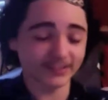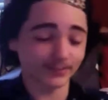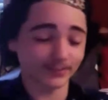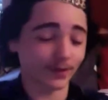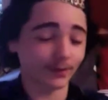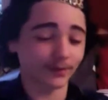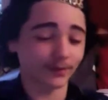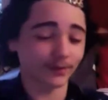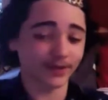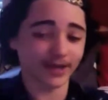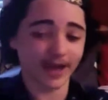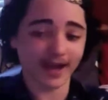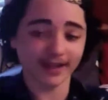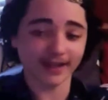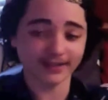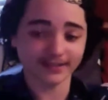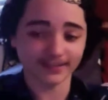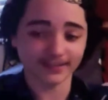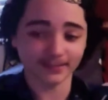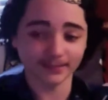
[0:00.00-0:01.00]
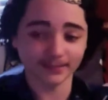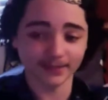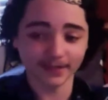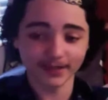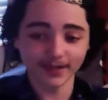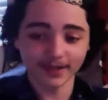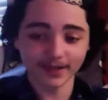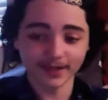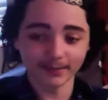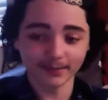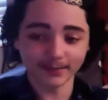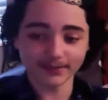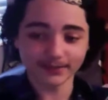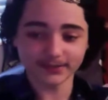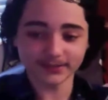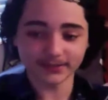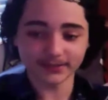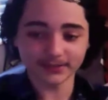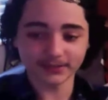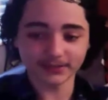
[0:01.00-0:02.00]
I'm probably gonna ask him, but
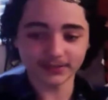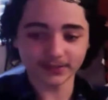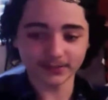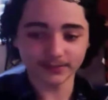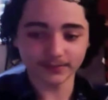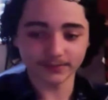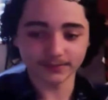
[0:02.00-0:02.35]
still, you know.